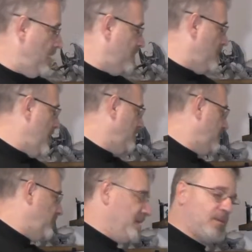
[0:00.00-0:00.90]
From
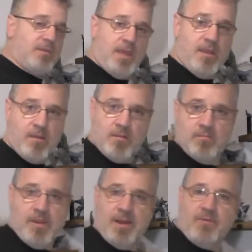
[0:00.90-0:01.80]
my list here,
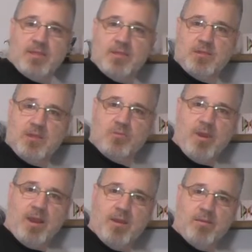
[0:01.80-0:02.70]
right? I've got this list
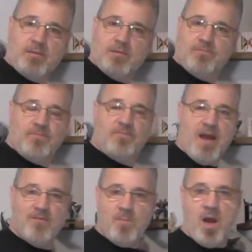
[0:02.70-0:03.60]
right here. It's
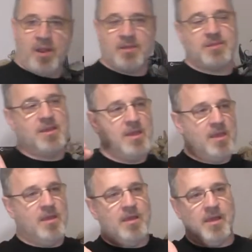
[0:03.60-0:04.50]
5 models.
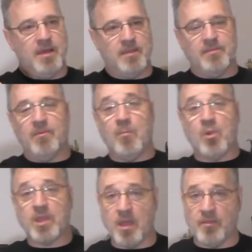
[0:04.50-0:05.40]
I'm
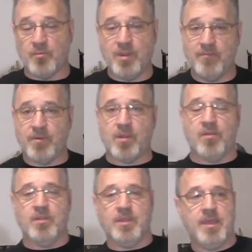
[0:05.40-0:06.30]
working on the Reaver
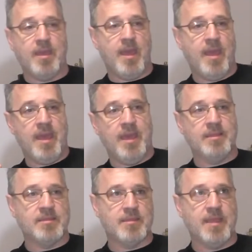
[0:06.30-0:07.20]
currently,
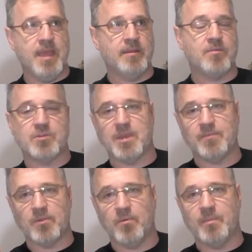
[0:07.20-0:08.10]
and the
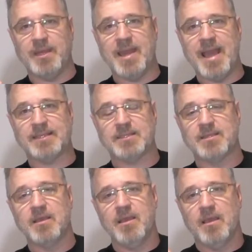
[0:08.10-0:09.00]
Interceptor will be
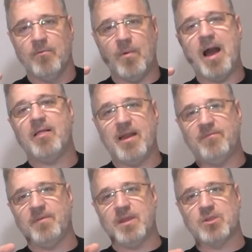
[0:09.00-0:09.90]
next while I
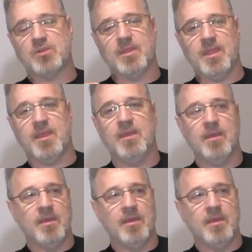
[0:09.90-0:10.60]
finish the